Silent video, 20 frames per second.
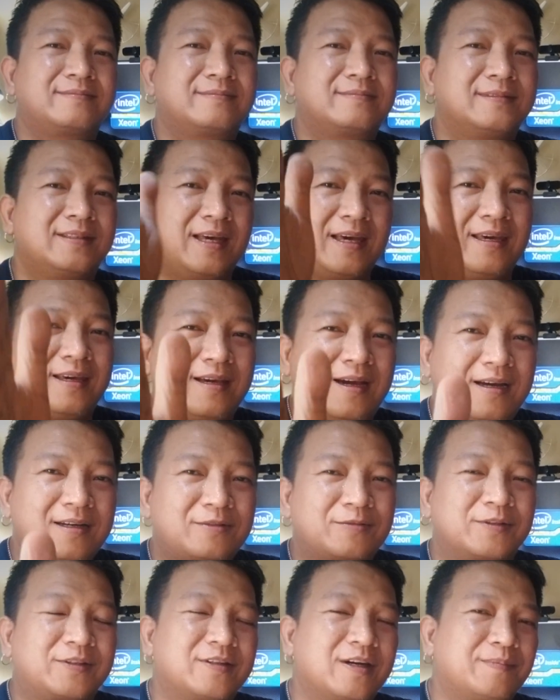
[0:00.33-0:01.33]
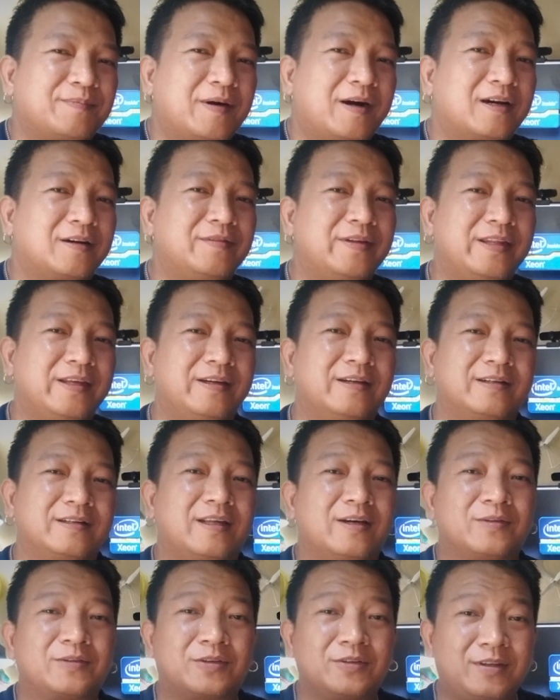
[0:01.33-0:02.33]
Hey guys, what's up? Arvin here.
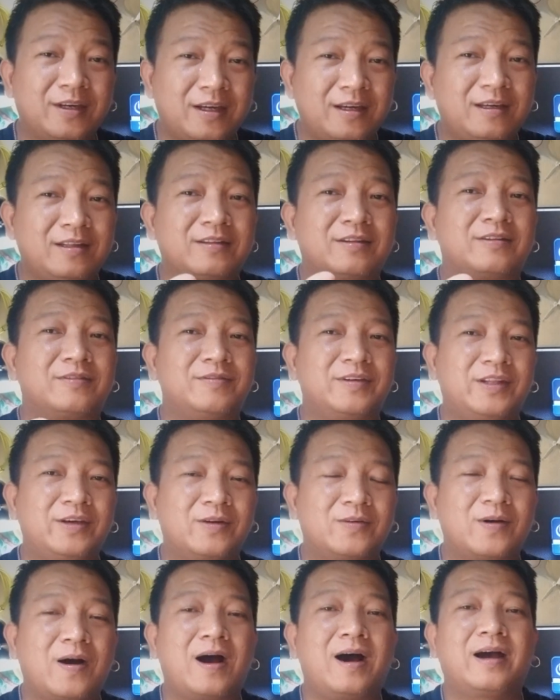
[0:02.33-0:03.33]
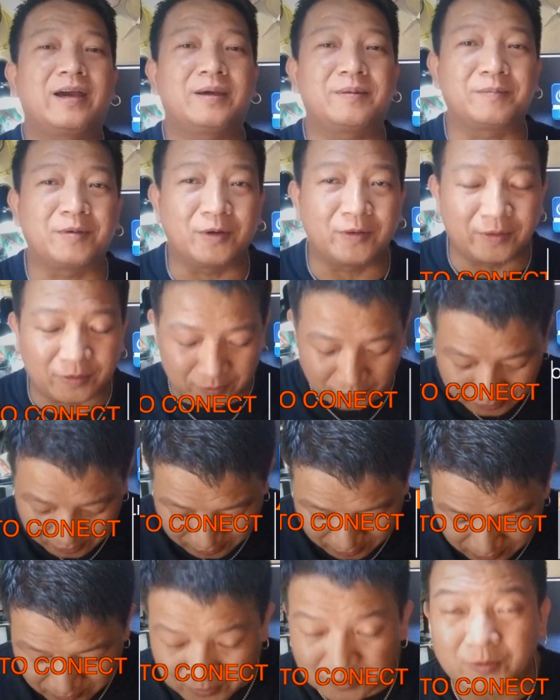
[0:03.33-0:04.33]
Now today in this video, I am going to
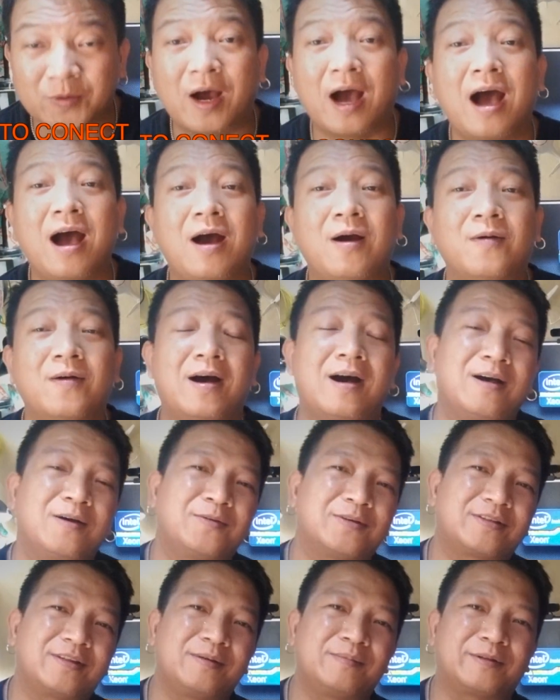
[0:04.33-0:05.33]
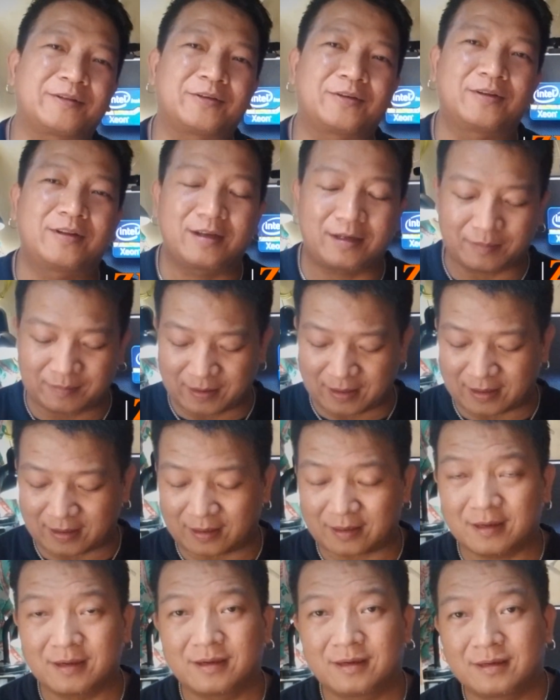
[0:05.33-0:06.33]
show you how I was able to connect
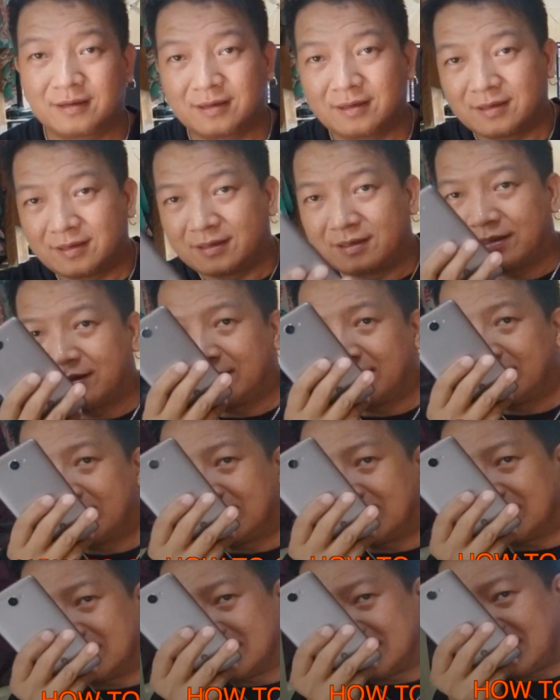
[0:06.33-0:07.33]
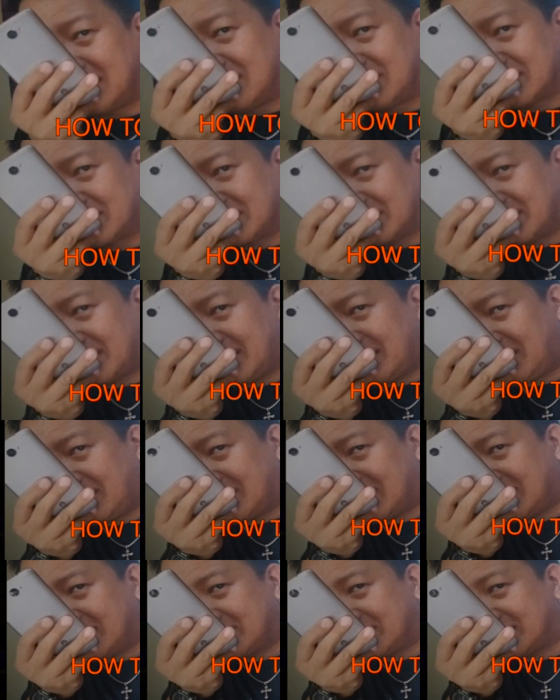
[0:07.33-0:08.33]
my Zillow to radio,